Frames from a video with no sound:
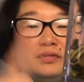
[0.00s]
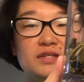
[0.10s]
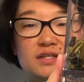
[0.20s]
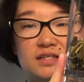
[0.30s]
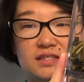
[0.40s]
and
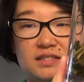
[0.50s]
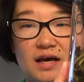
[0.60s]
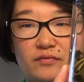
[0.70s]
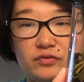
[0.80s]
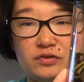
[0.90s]
then this is
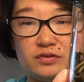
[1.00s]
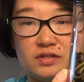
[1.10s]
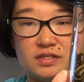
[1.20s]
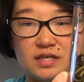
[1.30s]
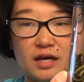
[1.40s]
after the
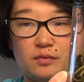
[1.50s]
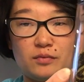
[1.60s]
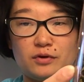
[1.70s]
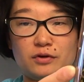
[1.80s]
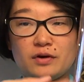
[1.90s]
second
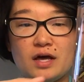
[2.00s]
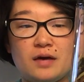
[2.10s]
brew.